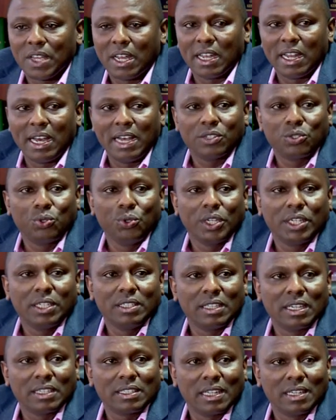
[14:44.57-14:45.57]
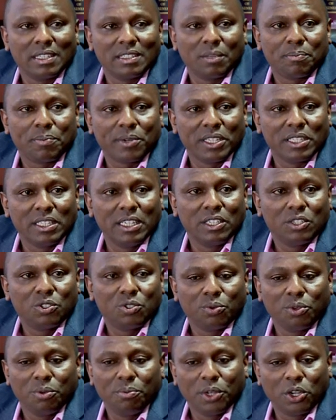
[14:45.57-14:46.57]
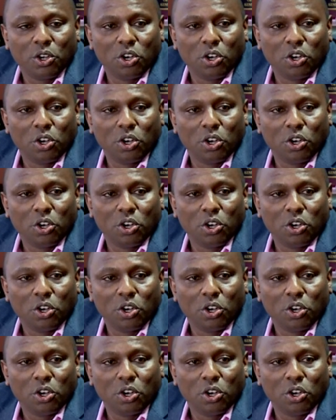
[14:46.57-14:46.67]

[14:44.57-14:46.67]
last week, His Excellency the President will be